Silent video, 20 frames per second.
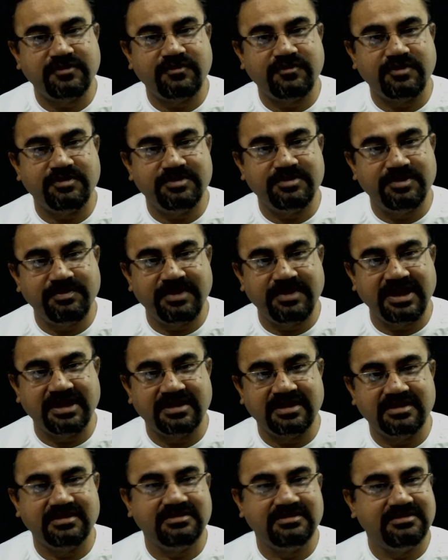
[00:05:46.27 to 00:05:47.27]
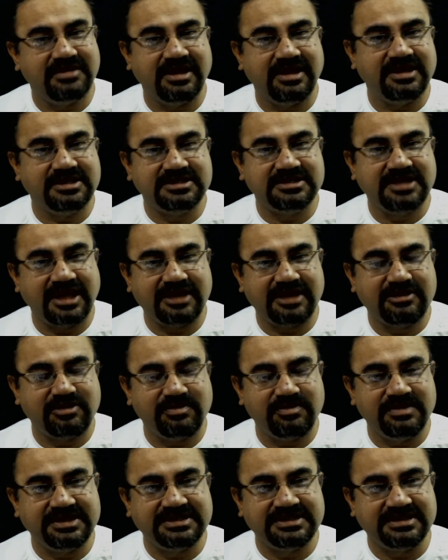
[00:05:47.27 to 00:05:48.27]
from the milk, that is
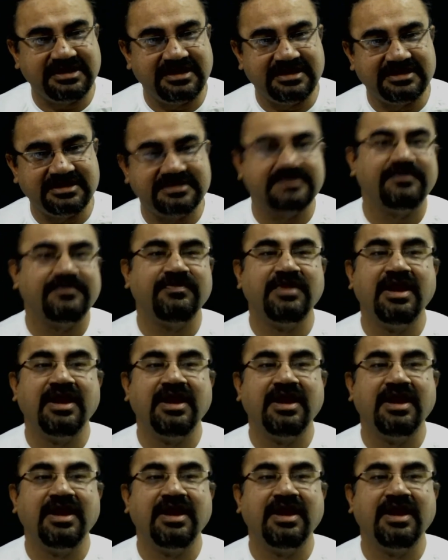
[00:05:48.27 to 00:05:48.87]
lactobacillus,